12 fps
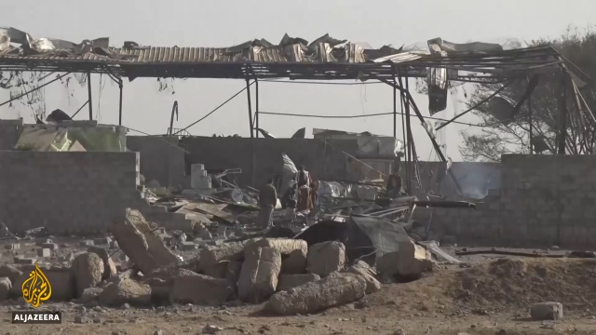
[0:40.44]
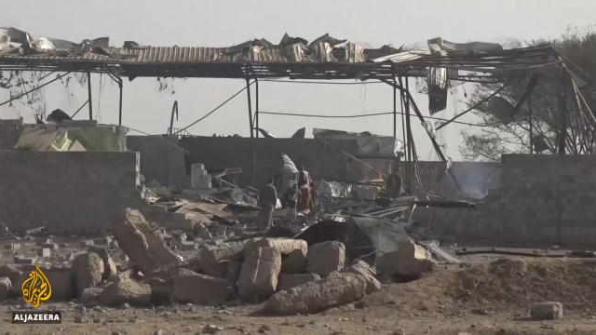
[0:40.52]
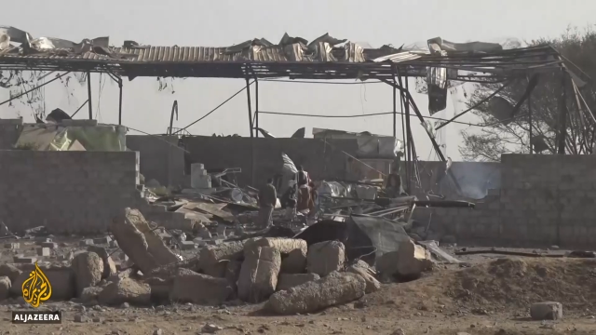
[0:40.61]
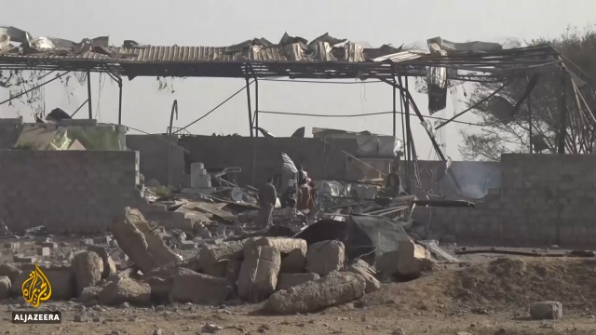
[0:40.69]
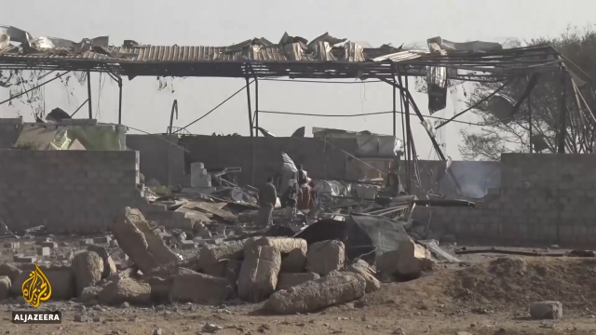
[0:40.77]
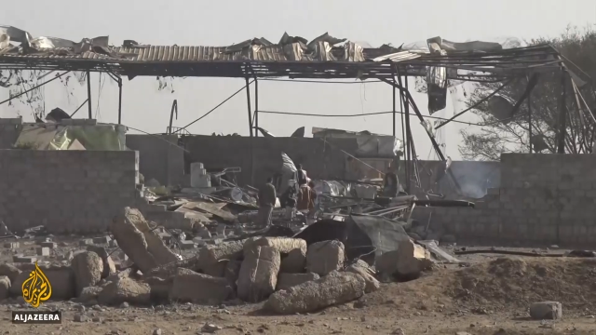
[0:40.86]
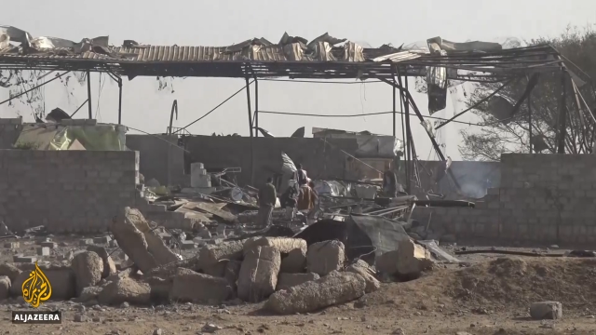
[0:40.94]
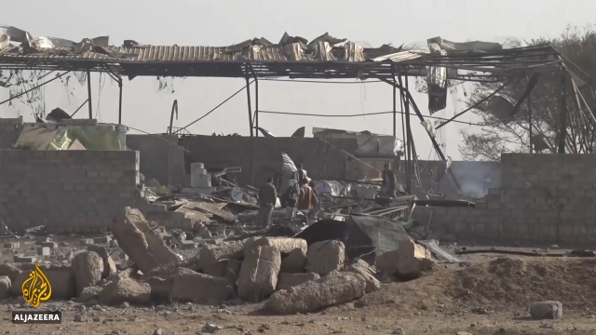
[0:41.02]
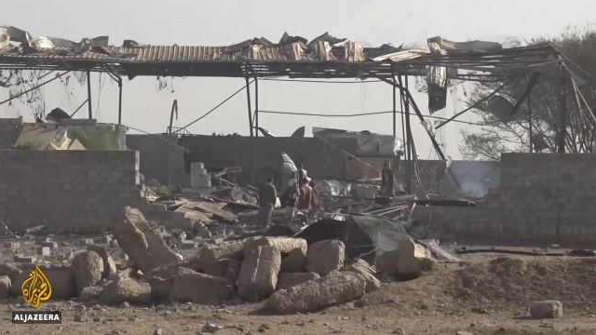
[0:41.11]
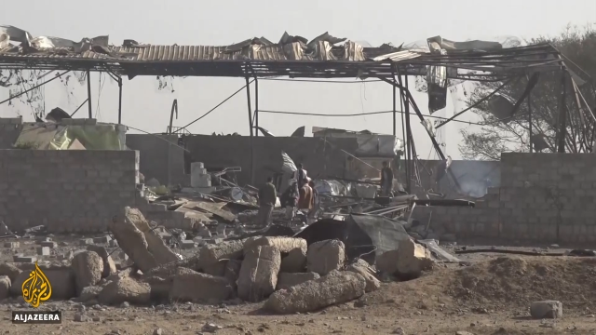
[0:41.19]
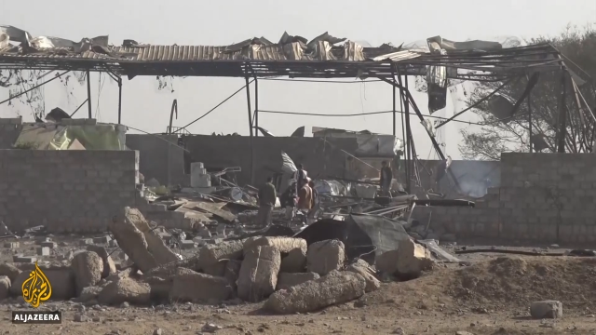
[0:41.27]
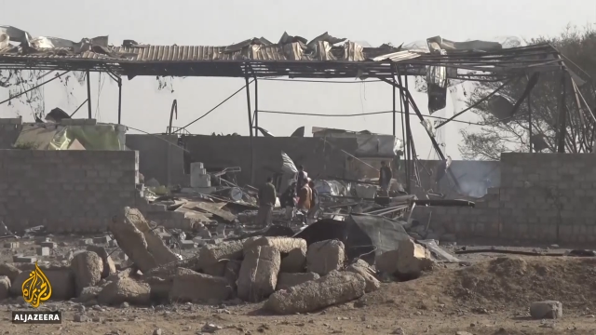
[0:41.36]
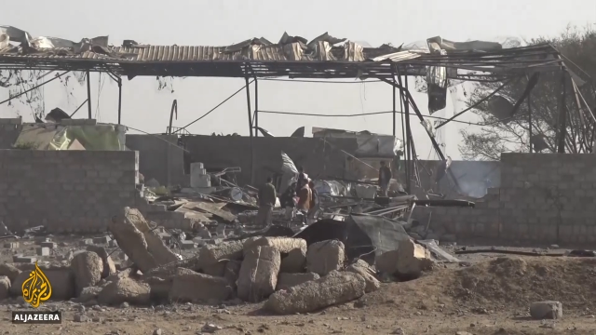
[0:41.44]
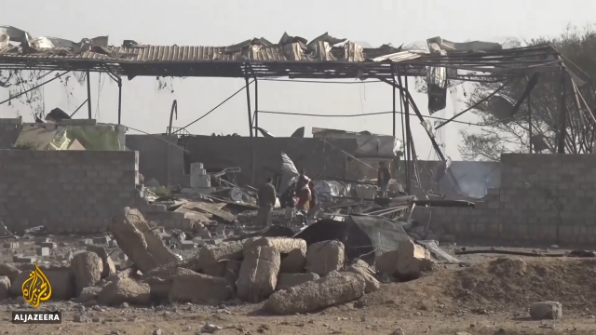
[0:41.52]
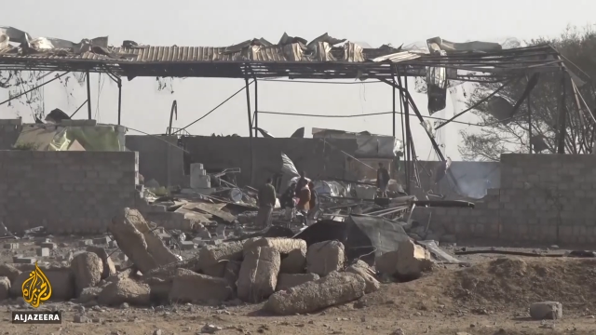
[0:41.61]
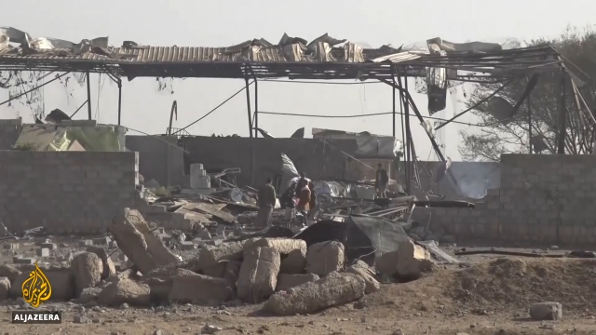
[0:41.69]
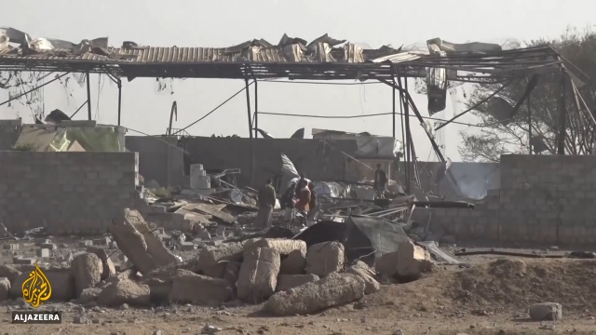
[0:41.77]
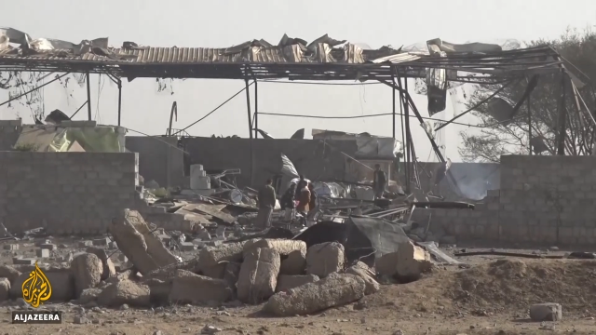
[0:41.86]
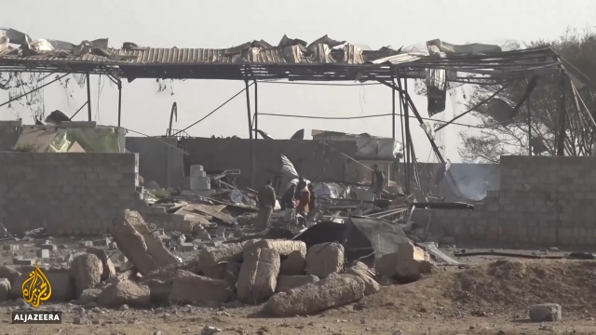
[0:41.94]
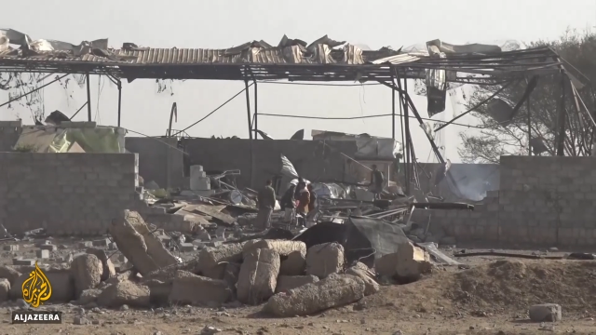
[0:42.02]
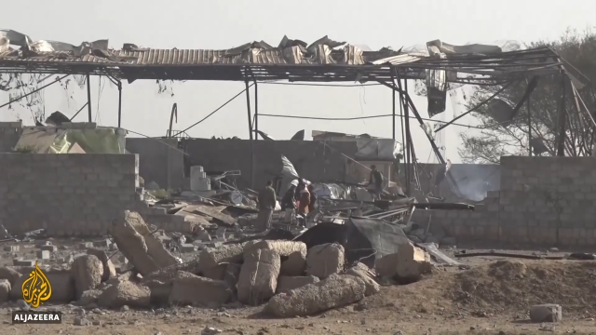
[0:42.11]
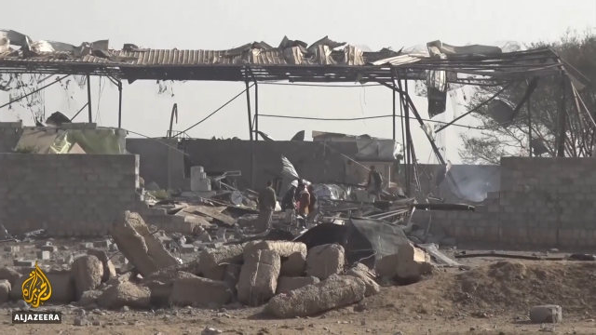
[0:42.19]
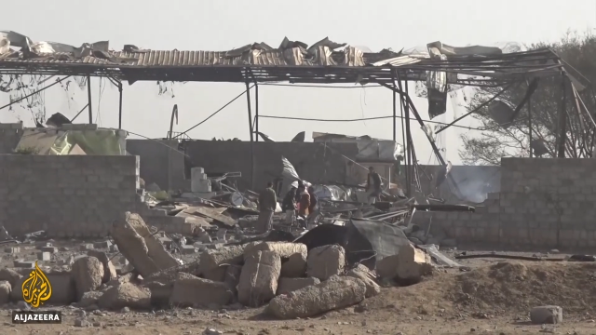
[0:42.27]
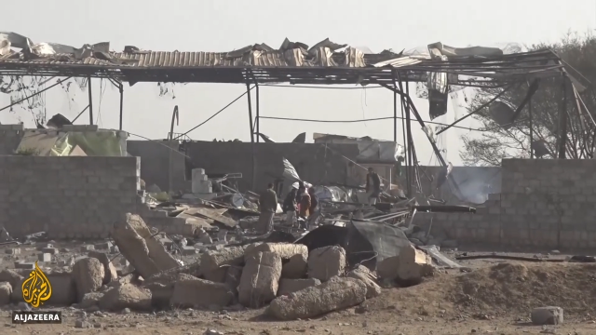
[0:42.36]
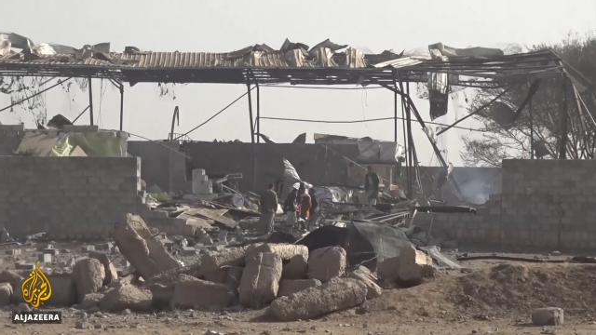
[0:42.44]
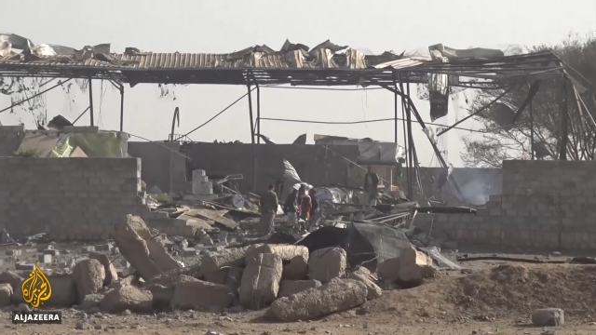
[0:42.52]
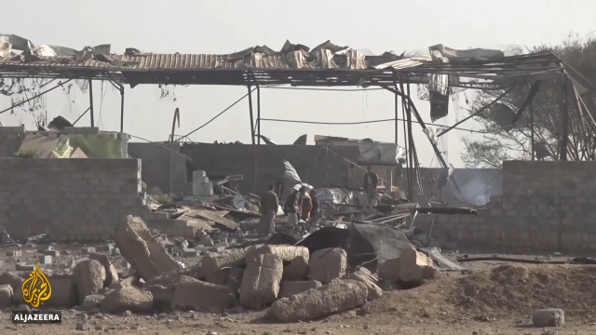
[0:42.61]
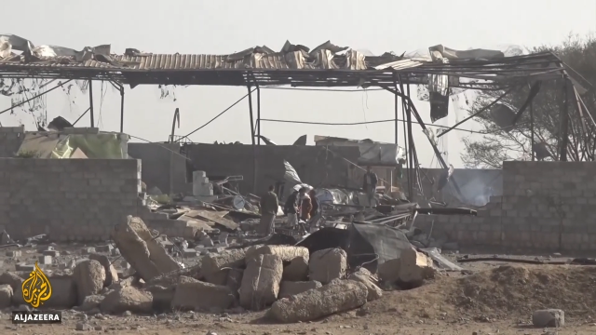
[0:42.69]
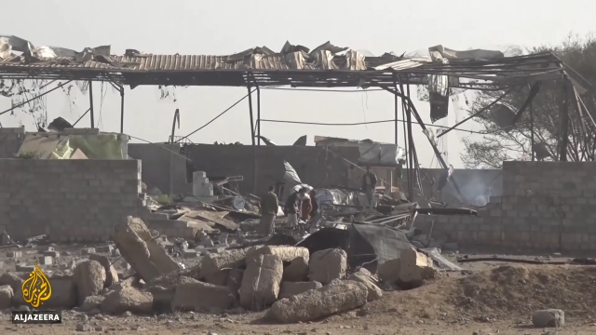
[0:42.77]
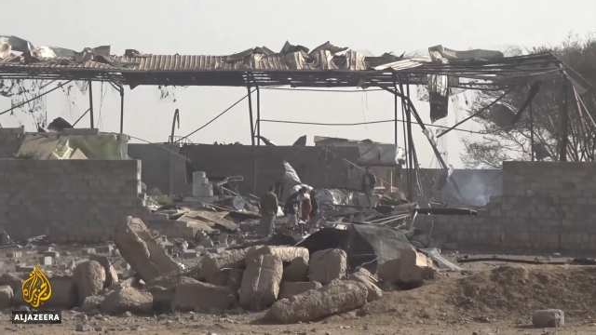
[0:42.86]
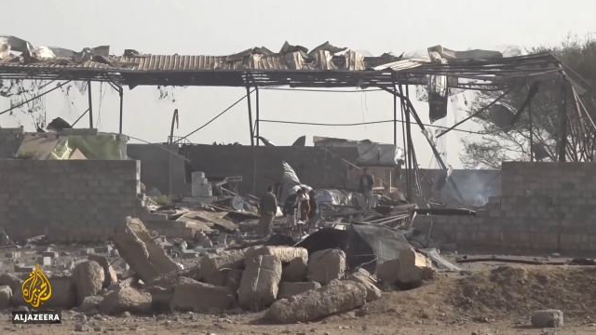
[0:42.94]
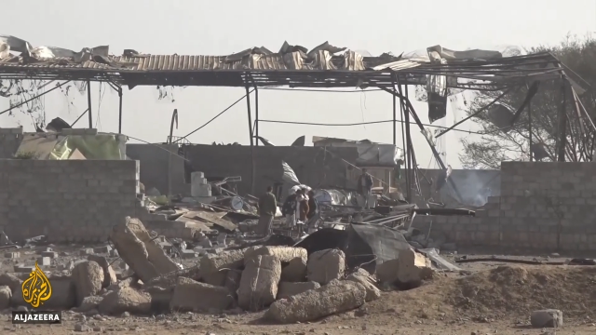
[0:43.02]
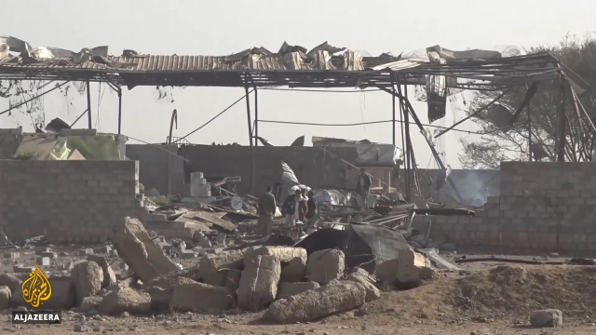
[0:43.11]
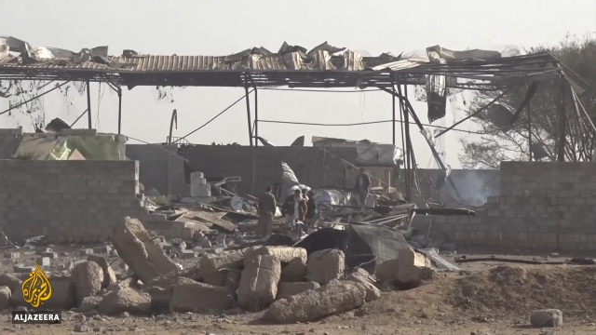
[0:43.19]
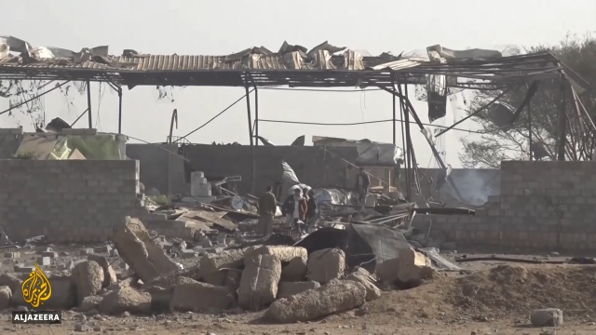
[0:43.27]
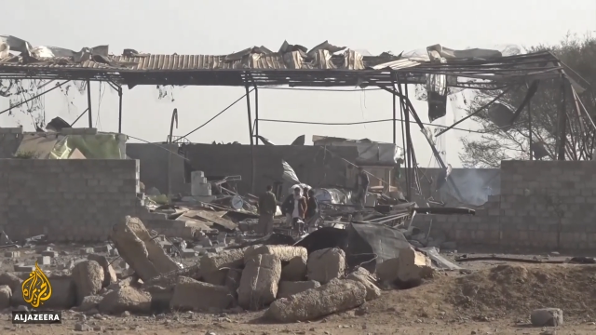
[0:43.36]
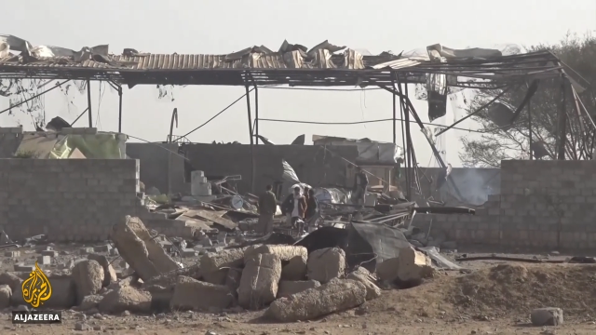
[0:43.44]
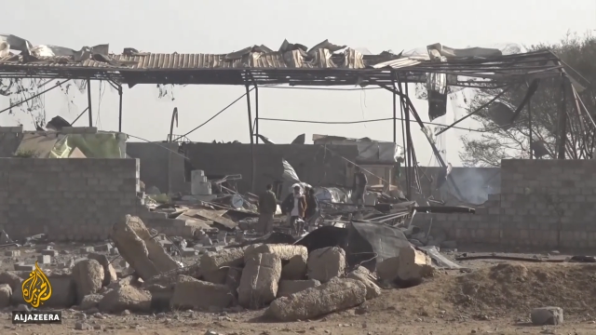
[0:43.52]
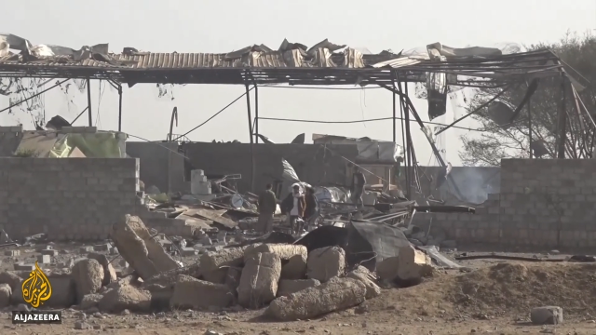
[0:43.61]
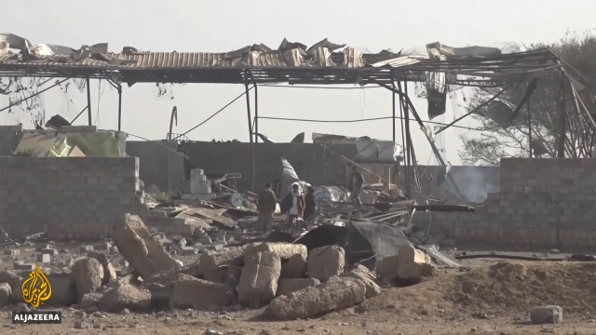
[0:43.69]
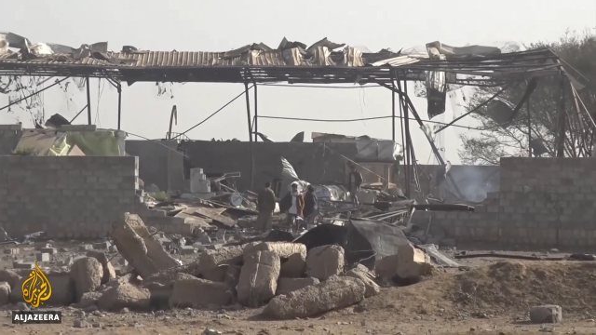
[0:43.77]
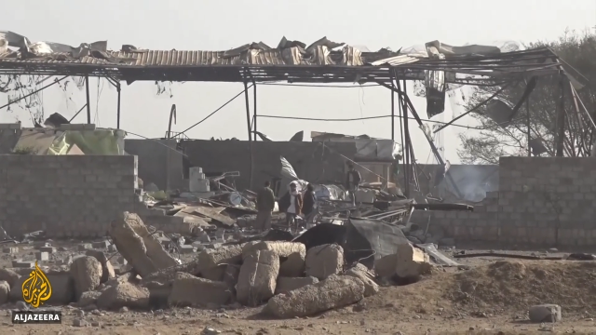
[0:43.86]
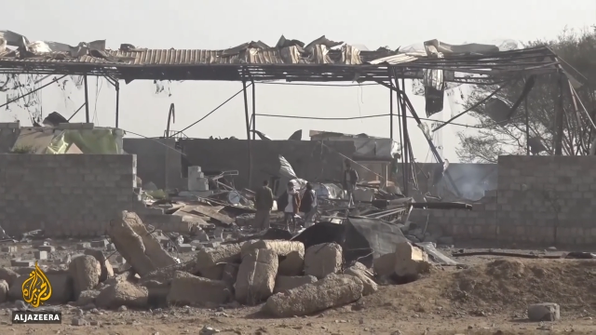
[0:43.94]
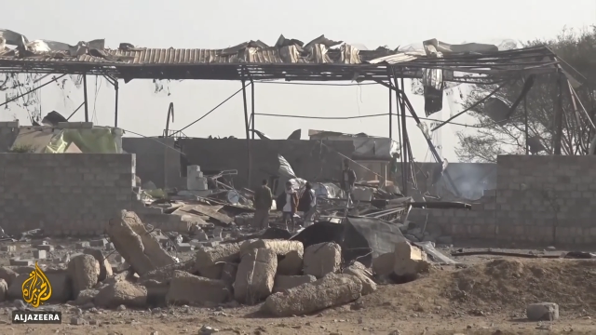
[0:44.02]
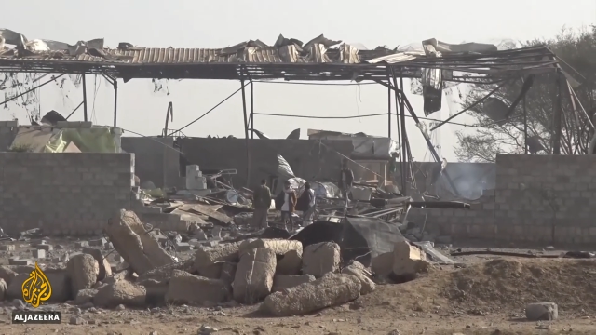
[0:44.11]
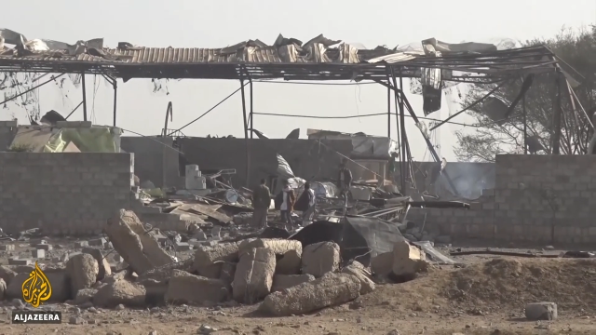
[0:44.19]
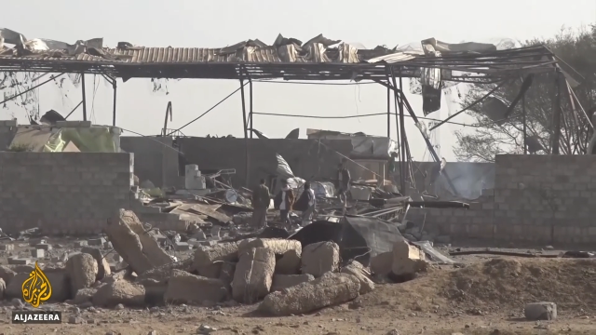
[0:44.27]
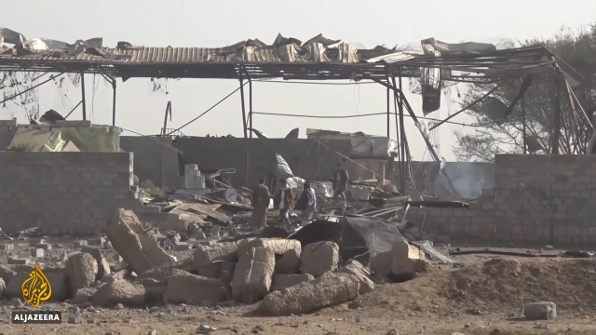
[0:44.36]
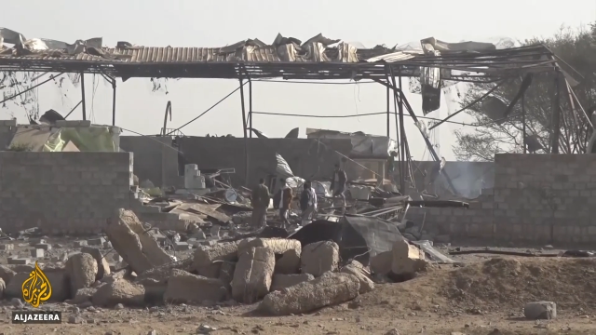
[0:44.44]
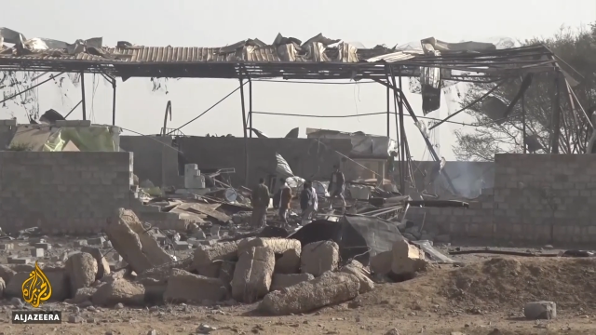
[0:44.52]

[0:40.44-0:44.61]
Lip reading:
[unreadable: no face in view]